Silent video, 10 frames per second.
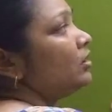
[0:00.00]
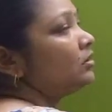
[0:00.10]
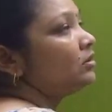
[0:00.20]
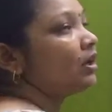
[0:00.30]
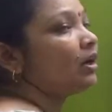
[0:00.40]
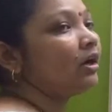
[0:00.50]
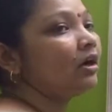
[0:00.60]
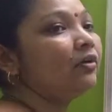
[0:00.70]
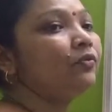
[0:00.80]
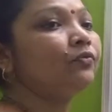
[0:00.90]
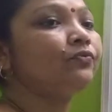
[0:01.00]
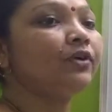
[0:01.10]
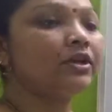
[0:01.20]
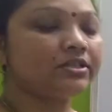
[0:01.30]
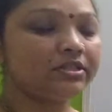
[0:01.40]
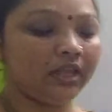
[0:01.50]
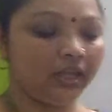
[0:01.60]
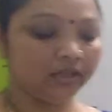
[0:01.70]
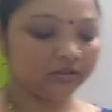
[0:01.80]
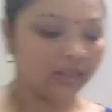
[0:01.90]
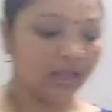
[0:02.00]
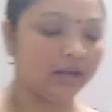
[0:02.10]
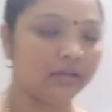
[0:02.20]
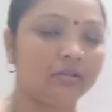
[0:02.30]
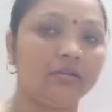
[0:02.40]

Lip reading: The first thing that